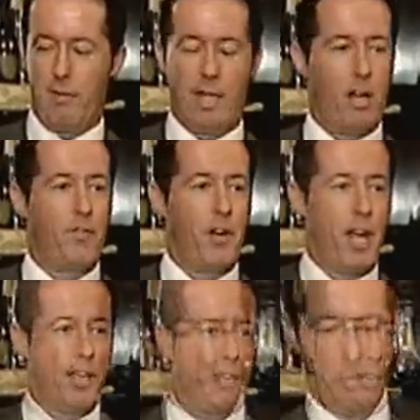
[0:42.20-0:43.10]
even get it off your
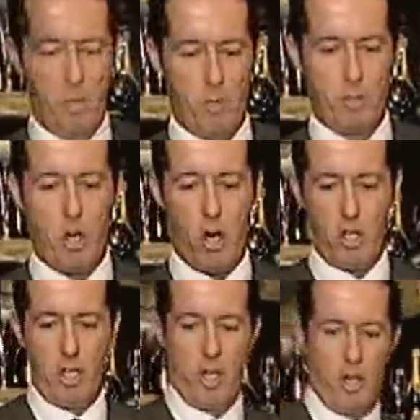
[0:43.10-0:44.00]
hand. And then we always
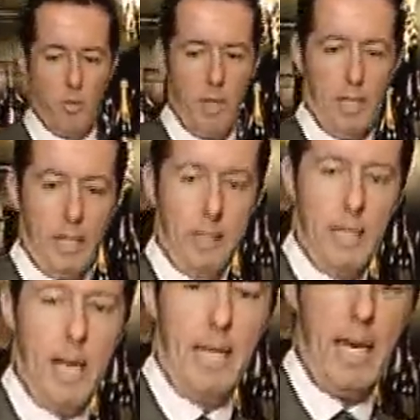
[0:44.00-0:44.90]
garnish it here with a little candy